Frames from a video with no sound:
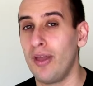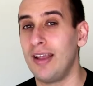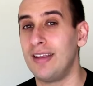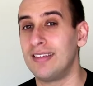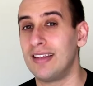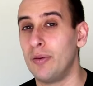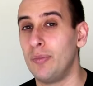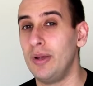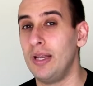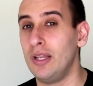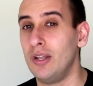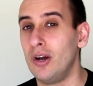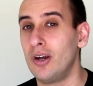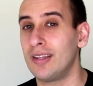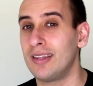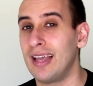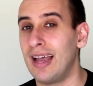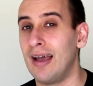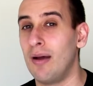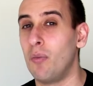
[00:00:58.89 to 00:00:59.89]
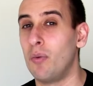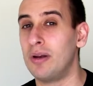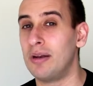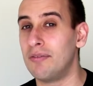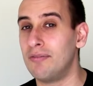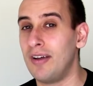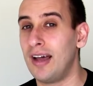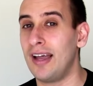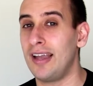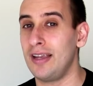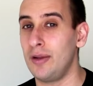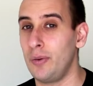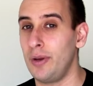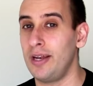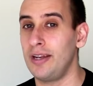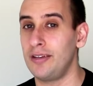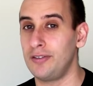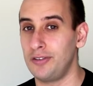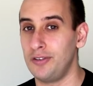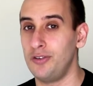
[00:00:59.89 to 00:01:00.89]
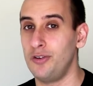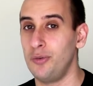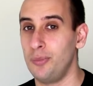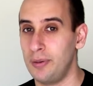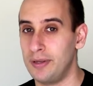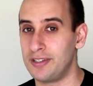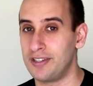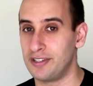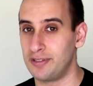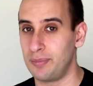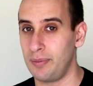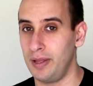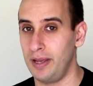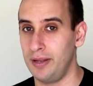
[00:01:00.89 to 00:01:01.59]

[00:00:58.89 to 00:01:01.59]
things that we looked at when evaluating a new business